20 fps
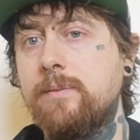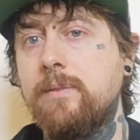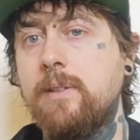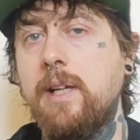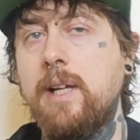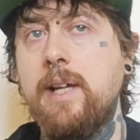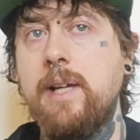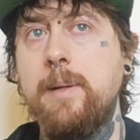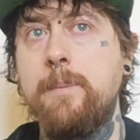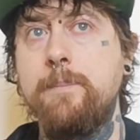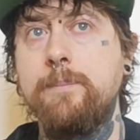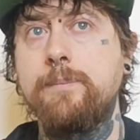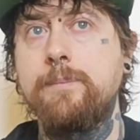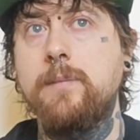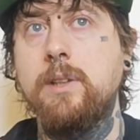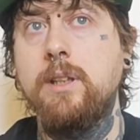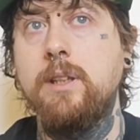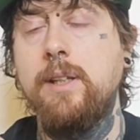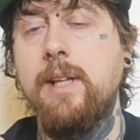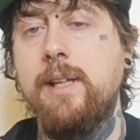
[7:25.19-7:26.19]
And
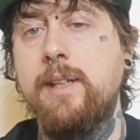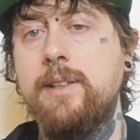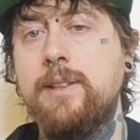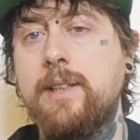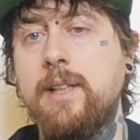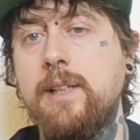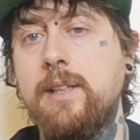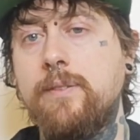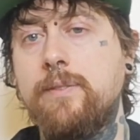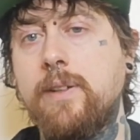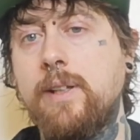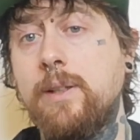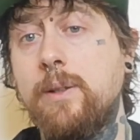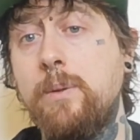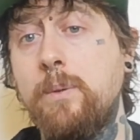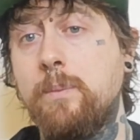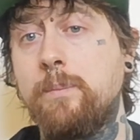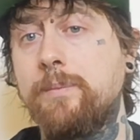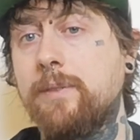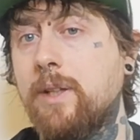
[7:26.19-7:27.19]
then it's kind of like,
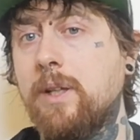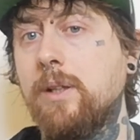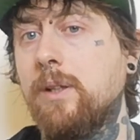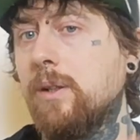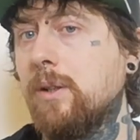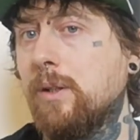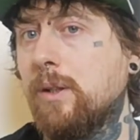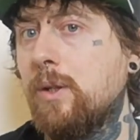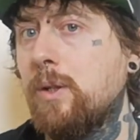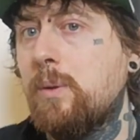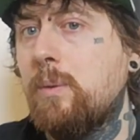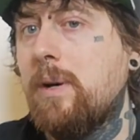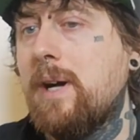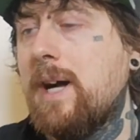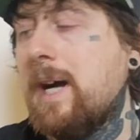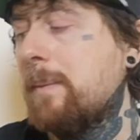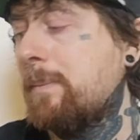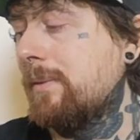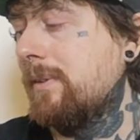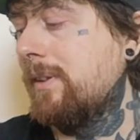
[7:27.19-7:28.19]
oh, look what
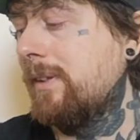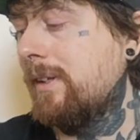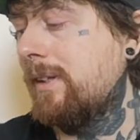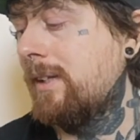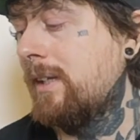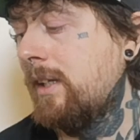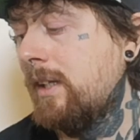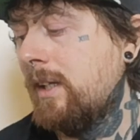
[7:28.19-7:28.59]
happened.